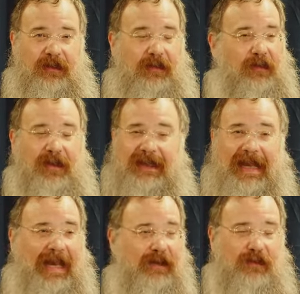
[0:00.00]
You don't get to
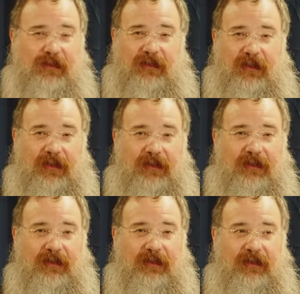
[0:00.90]
add new
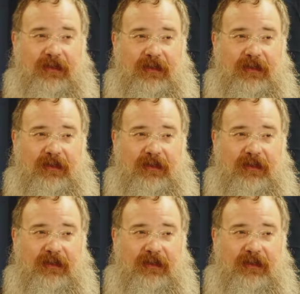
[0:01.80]
songs.